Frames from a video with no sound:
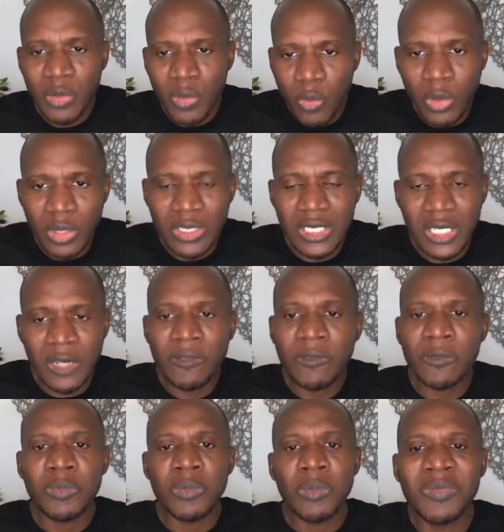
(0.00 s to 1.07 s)
oneself,
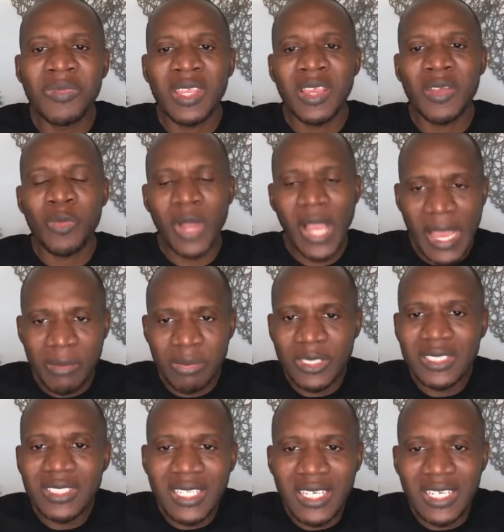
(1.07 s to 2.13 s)
what
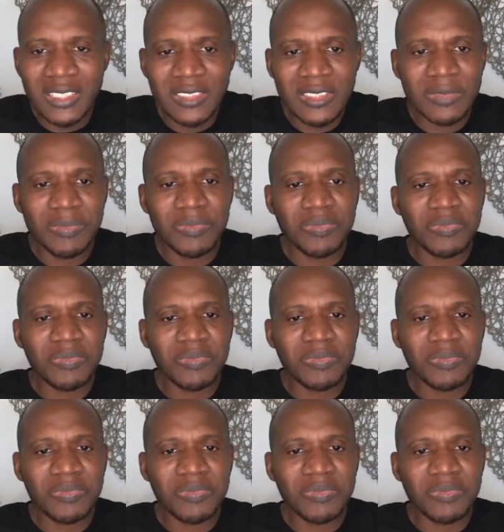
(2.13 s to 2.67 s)
happens is